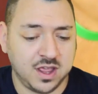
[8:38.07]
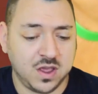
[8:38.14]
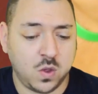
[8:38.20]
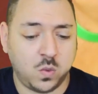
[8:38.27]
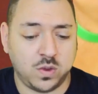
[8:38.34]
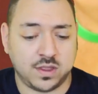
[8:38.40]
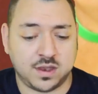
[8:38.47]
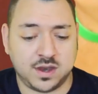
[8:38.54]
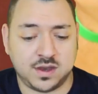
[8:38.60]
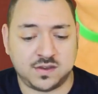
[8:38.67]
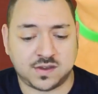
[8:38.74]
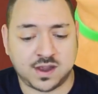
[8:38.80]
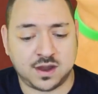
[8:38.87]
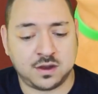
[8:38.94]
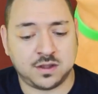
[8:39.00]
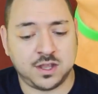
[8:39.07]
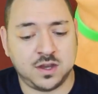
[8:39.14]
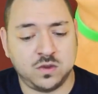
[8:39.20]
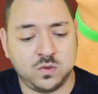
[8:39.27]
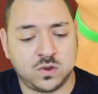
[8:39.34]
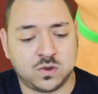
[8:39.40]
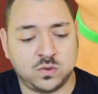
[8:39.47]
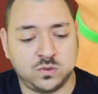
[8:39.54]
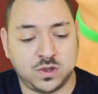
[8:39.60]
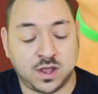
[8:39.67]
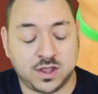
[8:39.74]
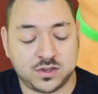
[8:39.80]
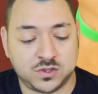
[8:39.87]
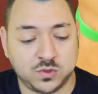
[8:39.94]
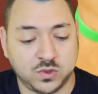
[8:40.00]
With an entirely new
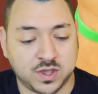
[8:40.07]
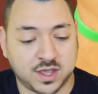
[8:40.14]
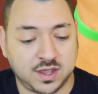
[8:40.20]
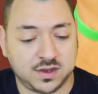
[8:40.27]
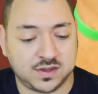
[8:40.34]
toolkit